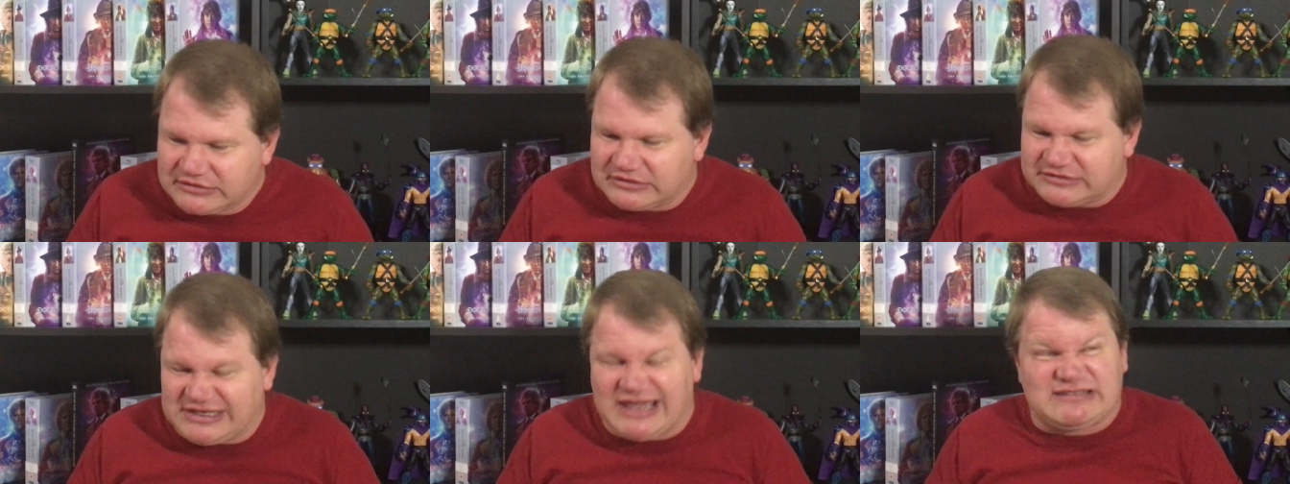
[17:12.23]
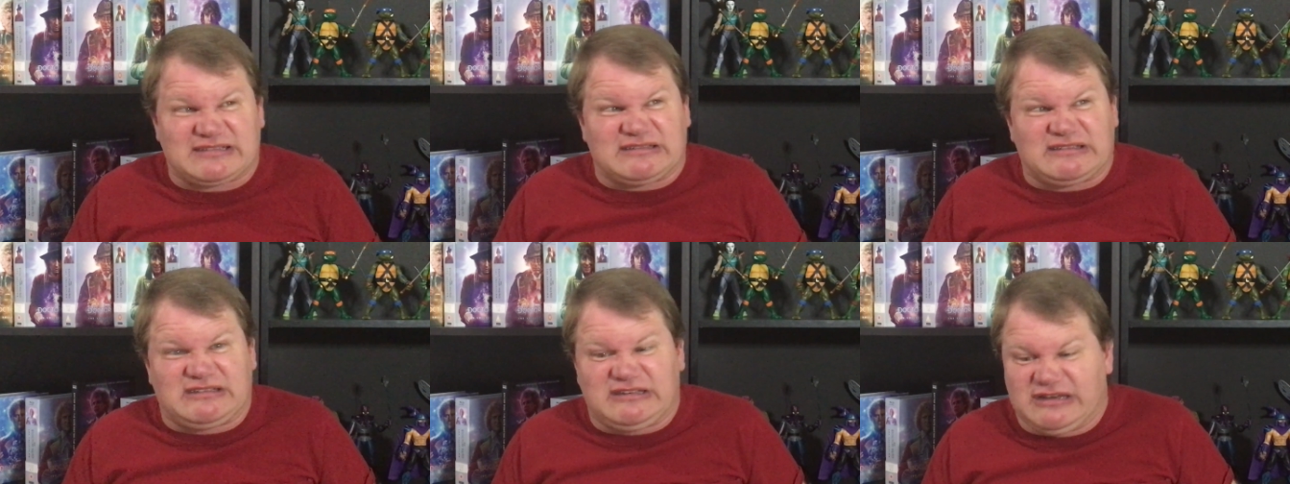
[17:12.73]
Because that's
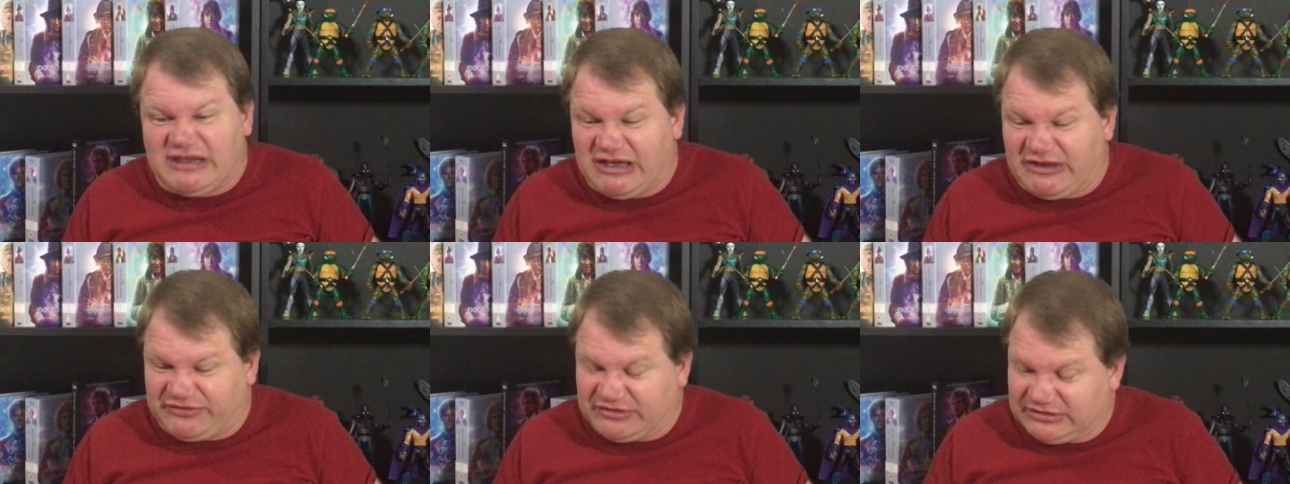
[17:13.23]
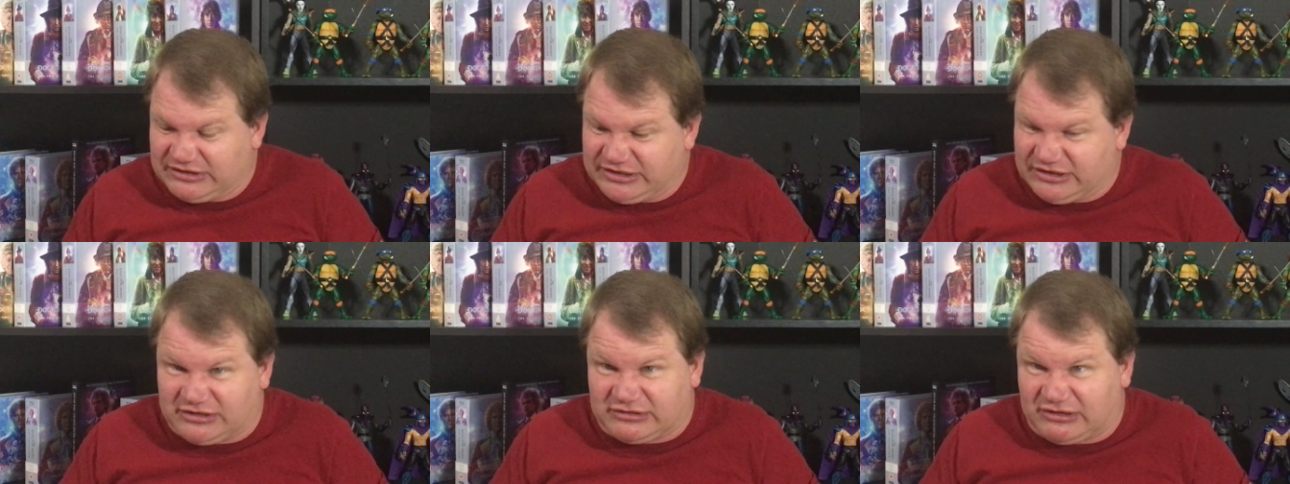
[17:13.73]

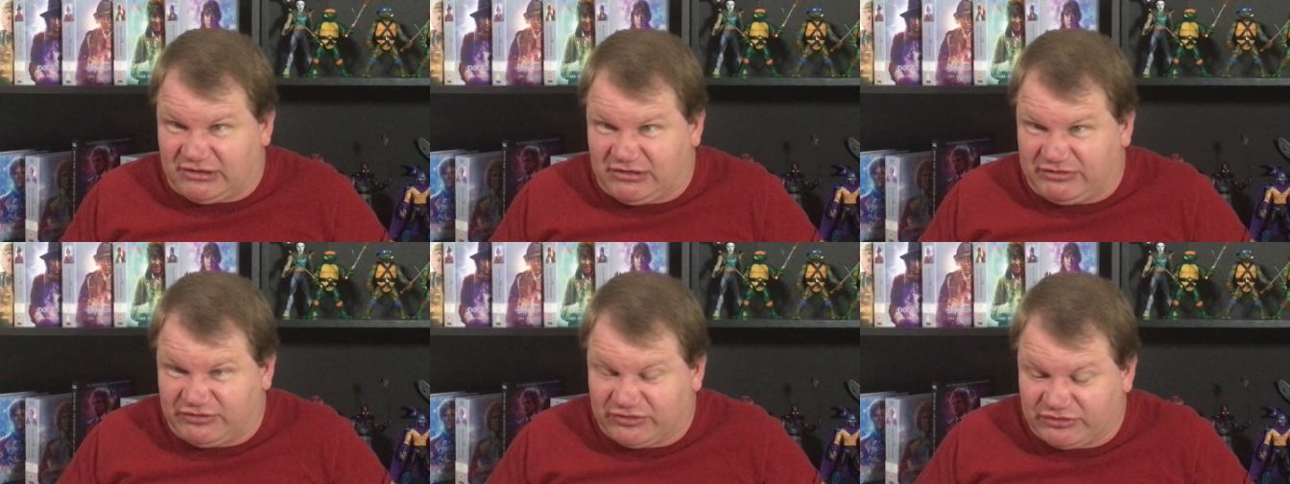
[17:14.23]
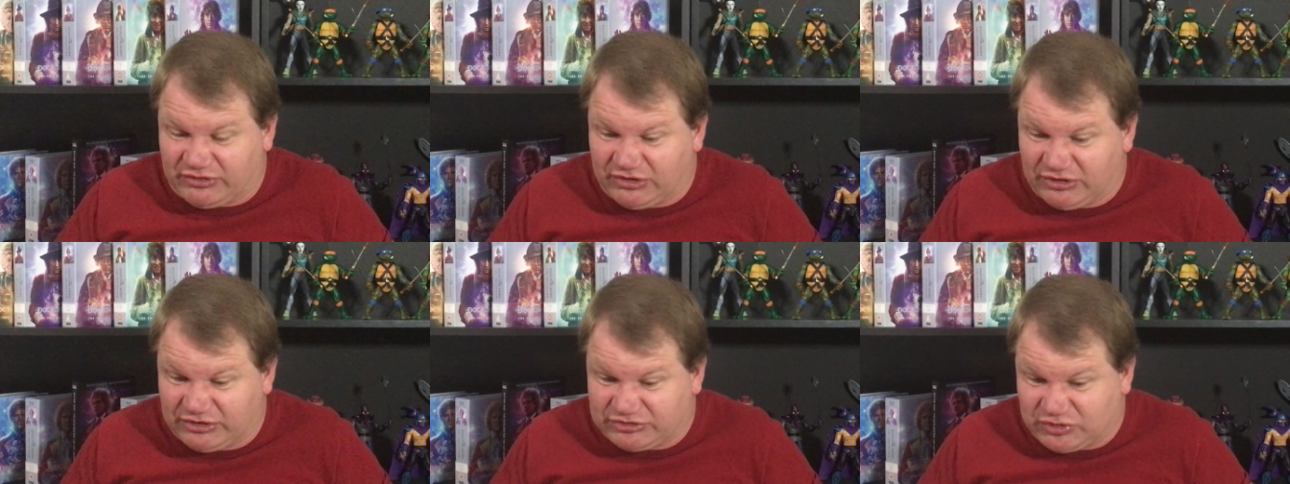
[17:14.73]
definitely unlawful
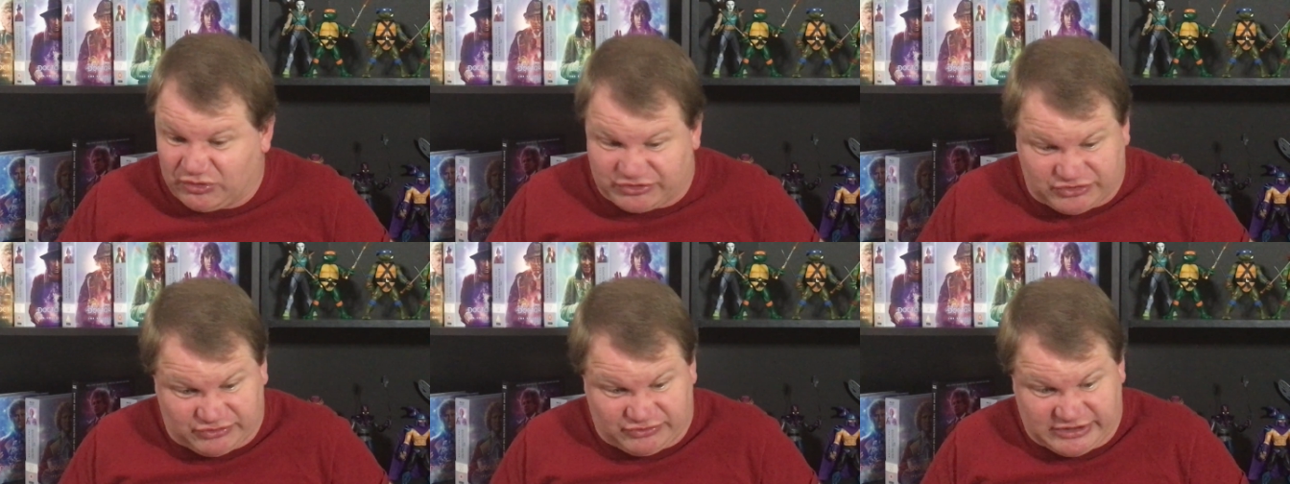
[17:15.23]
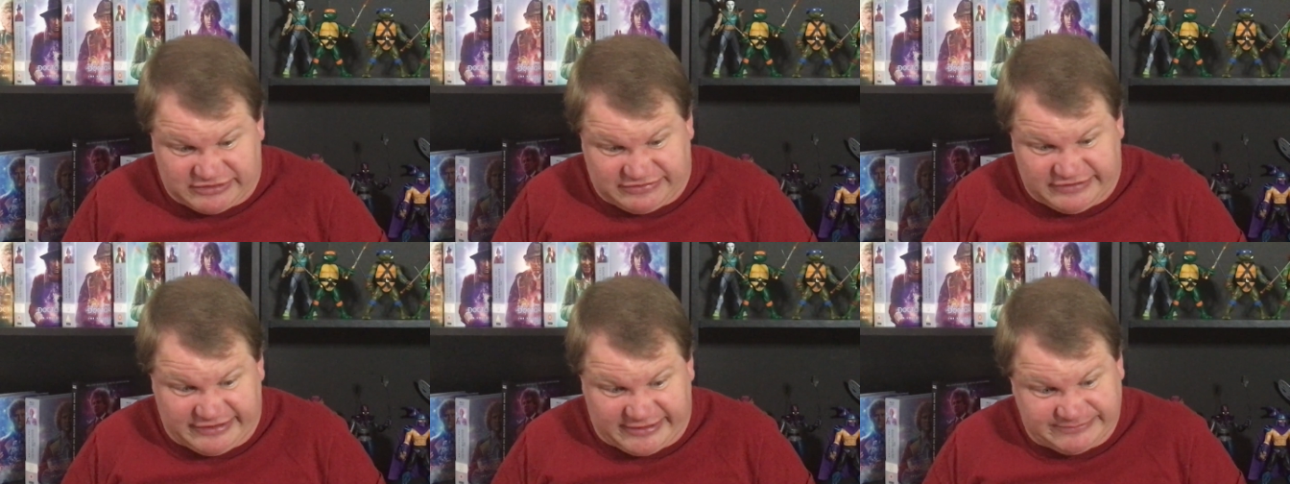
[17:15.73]
uh, torture right
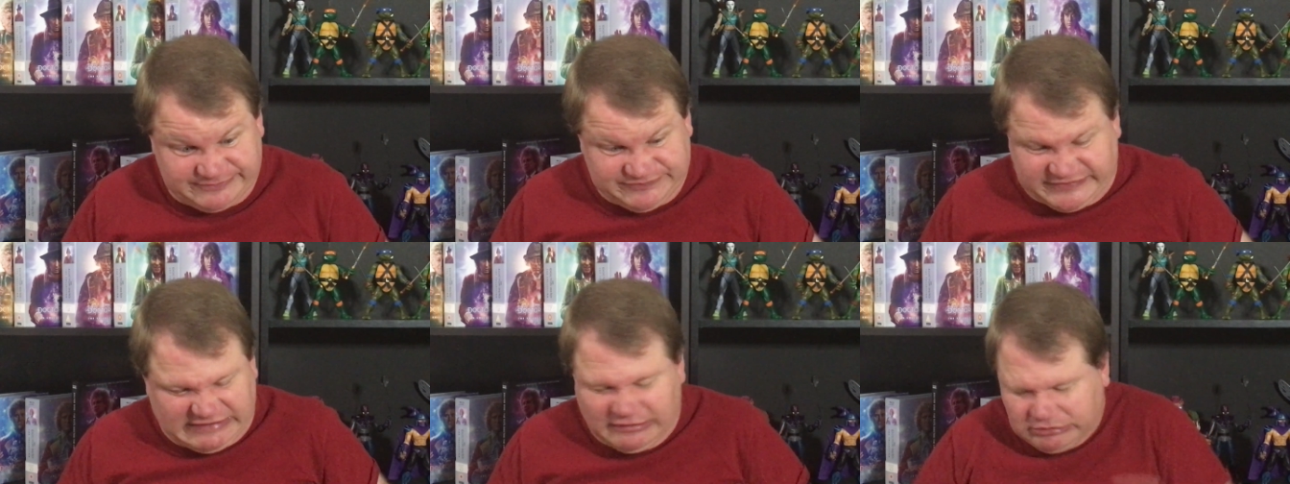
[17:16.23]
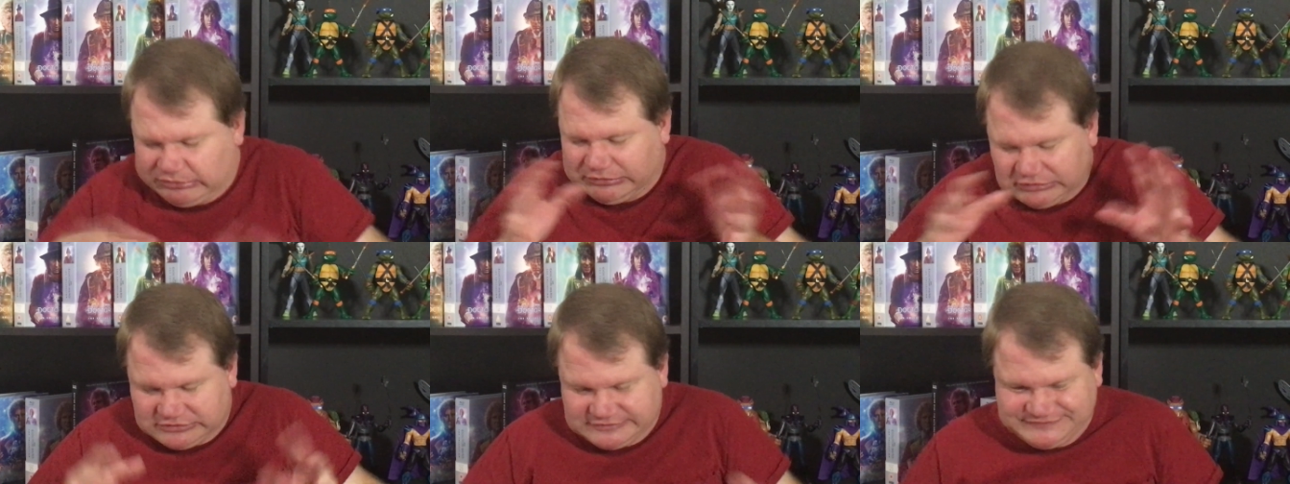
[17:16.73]
there.
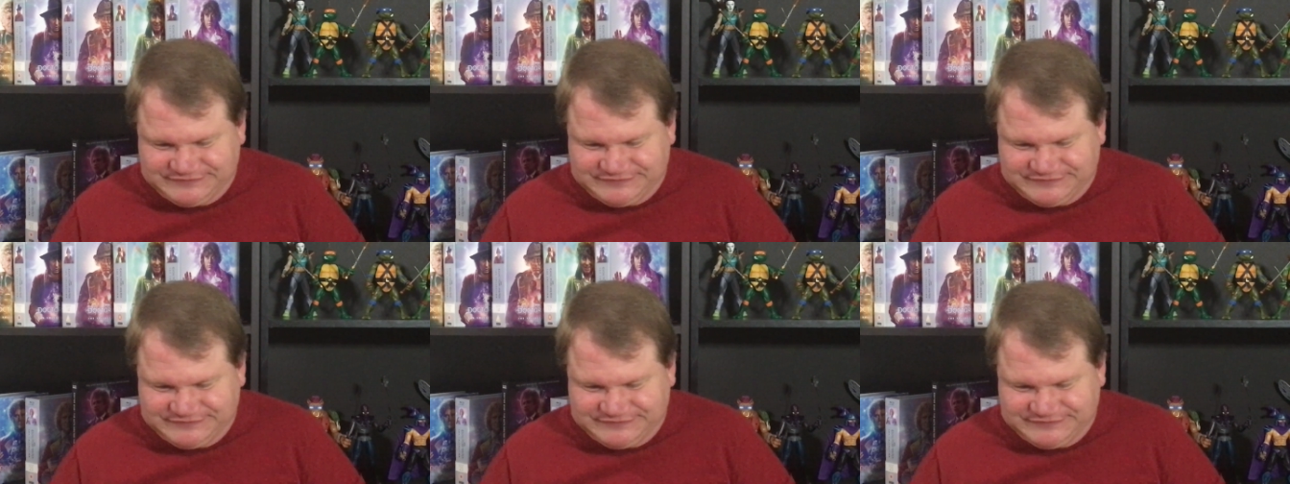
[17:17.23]
Who?